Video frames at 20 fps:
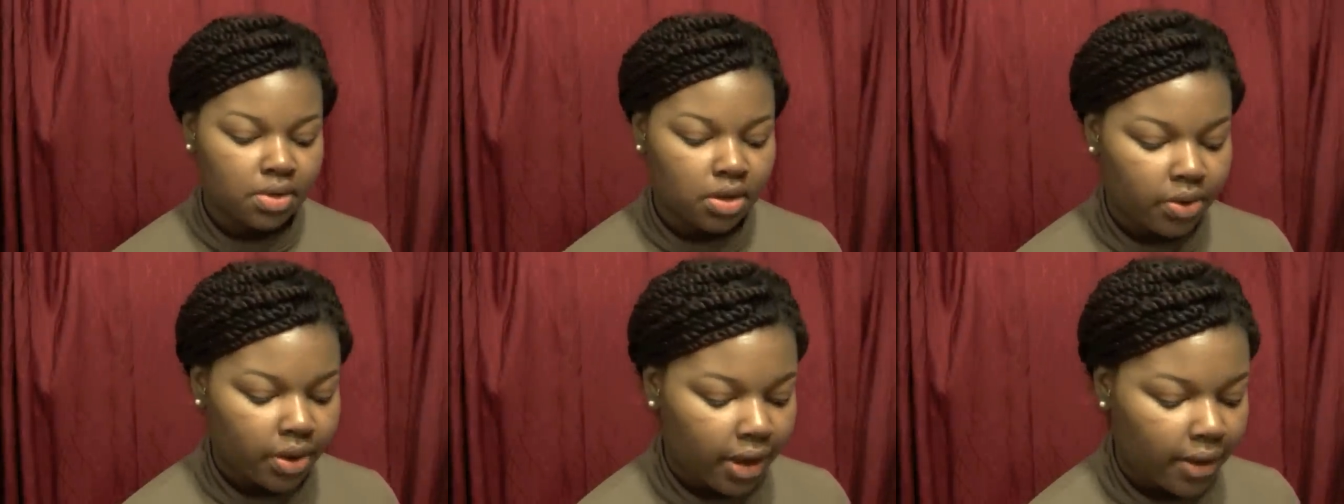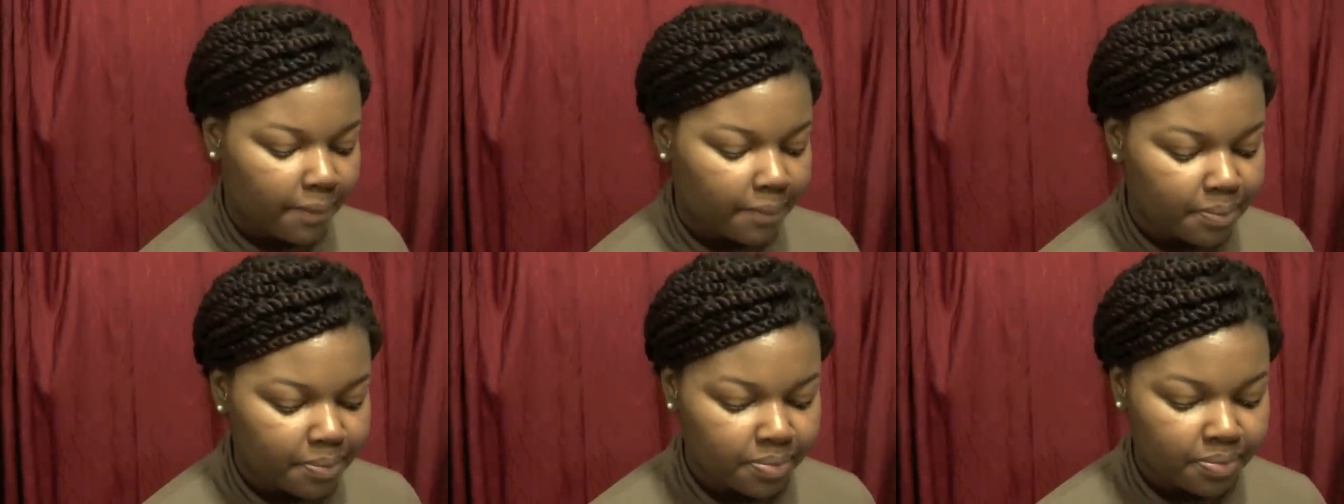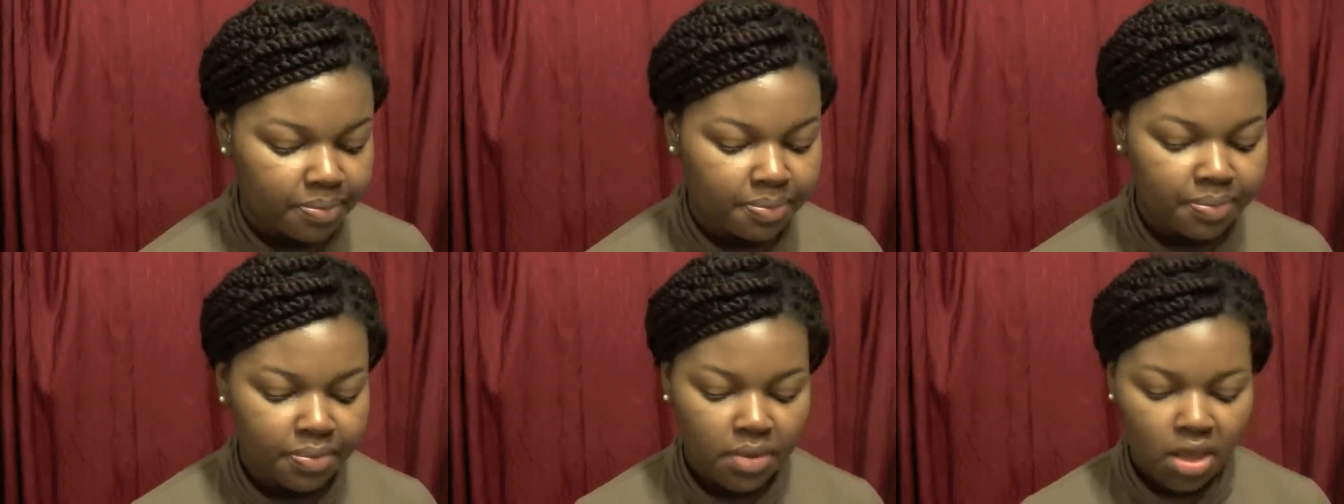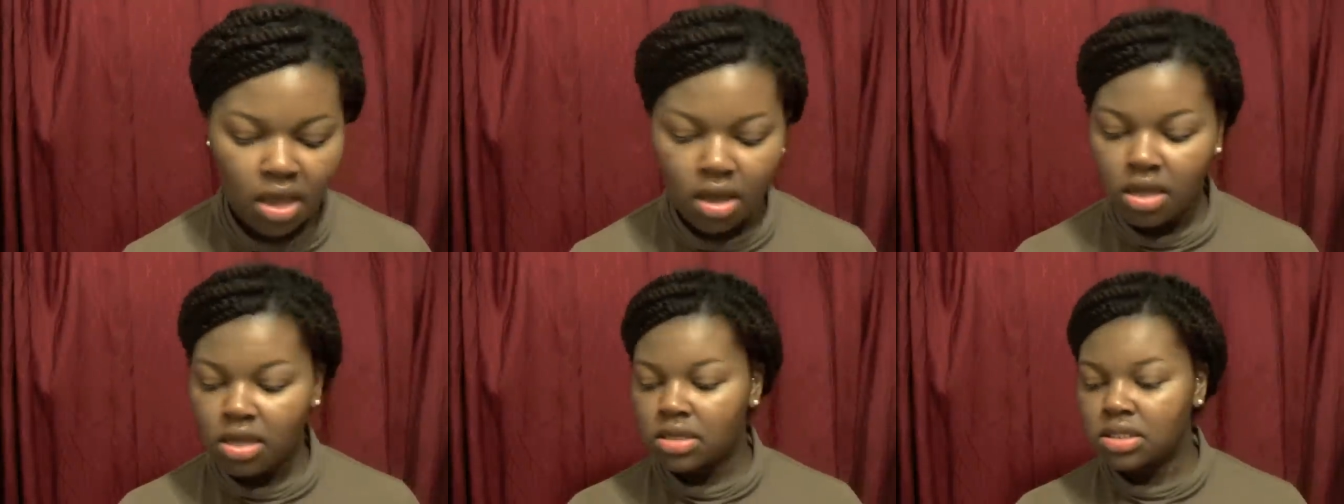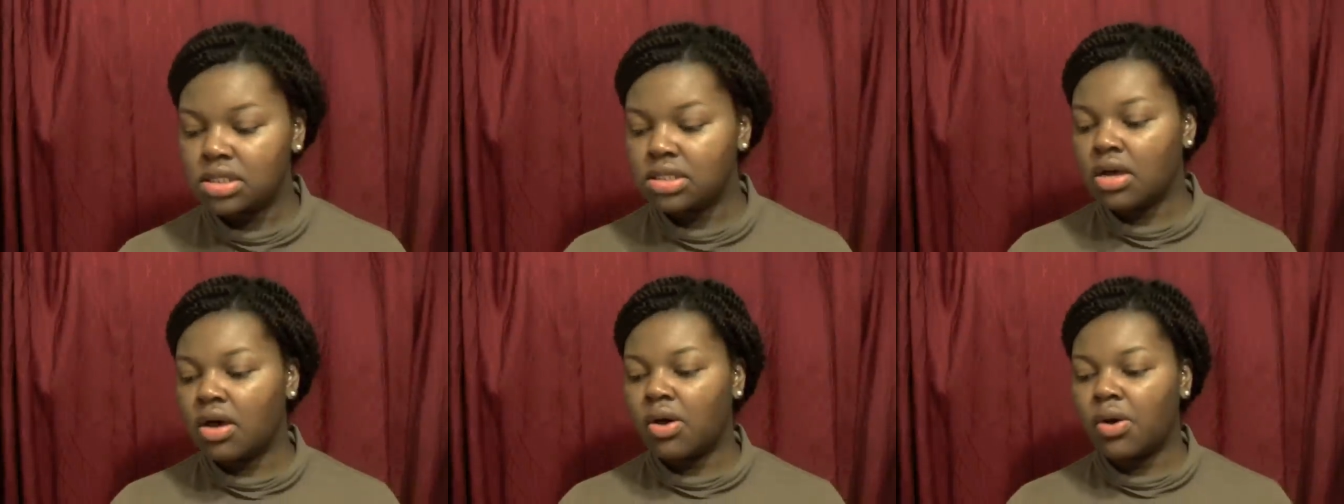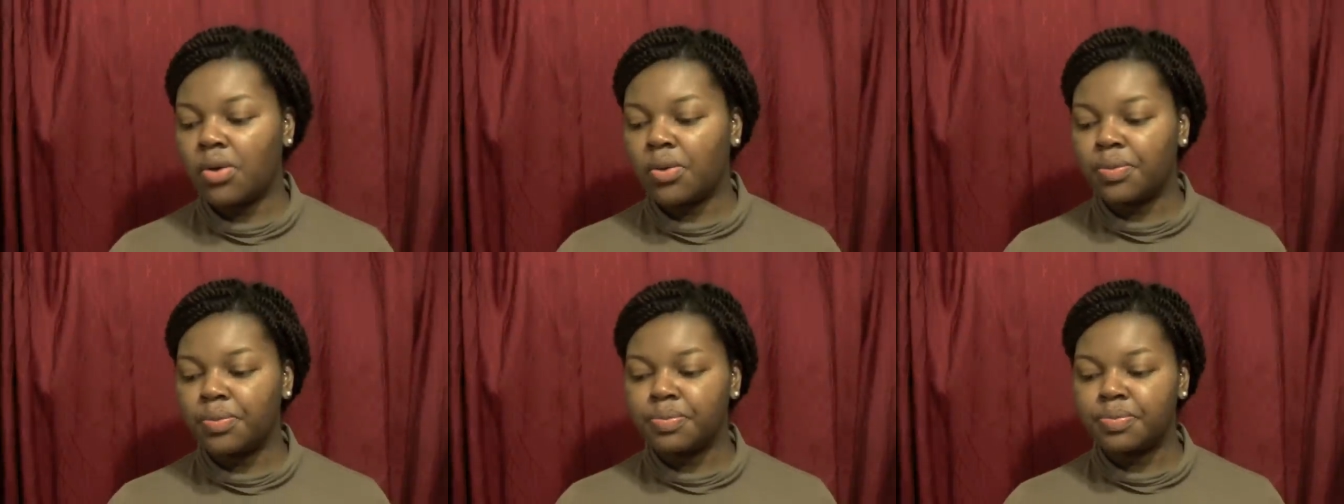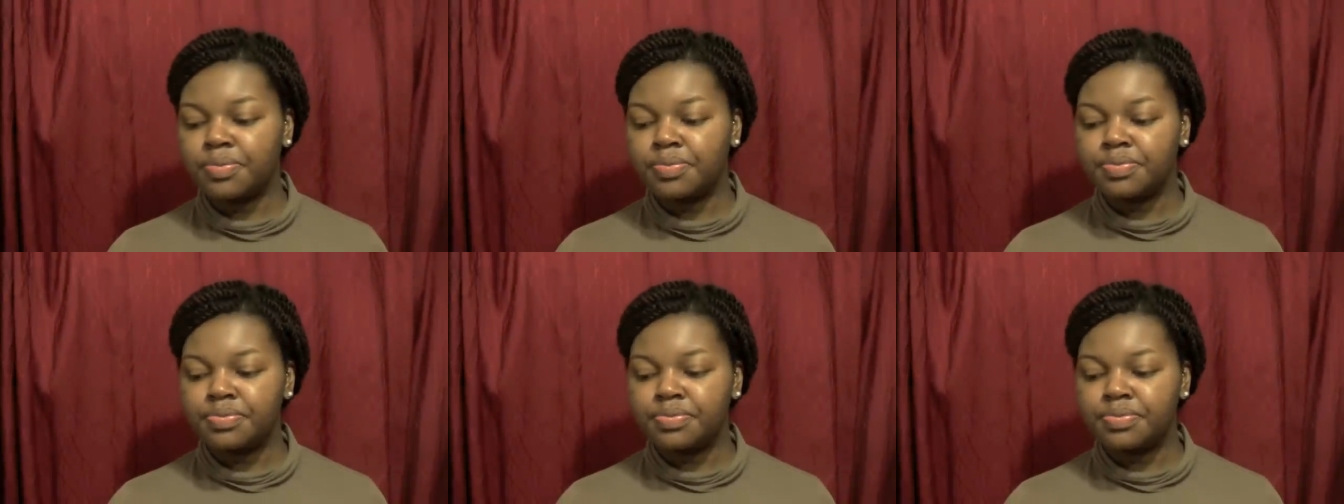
okay? So